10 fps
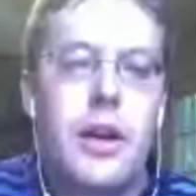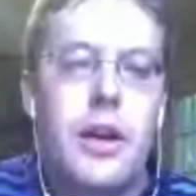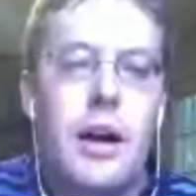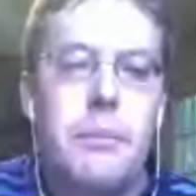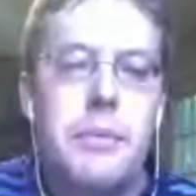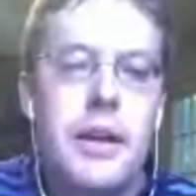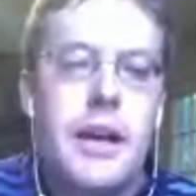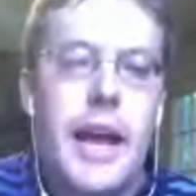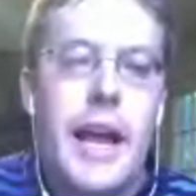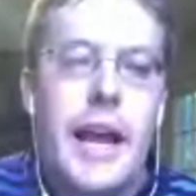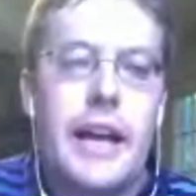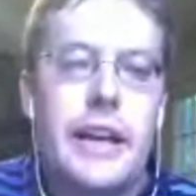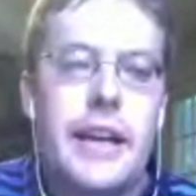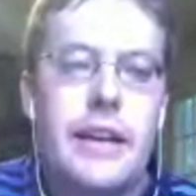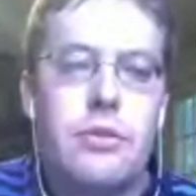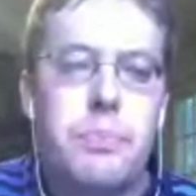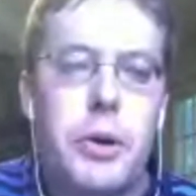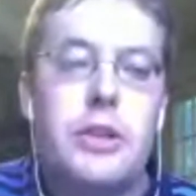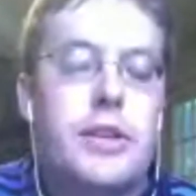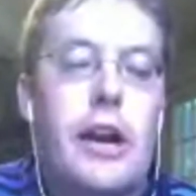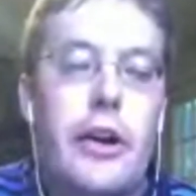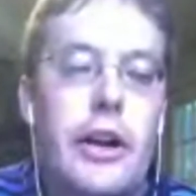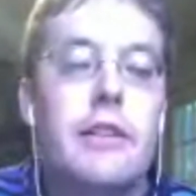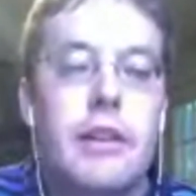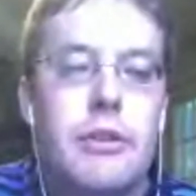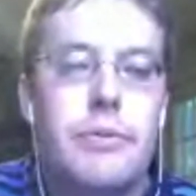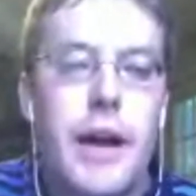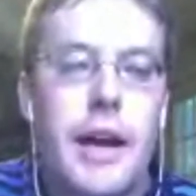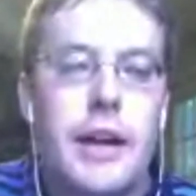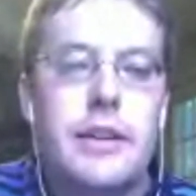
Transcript: And it's pretty scary, in fact.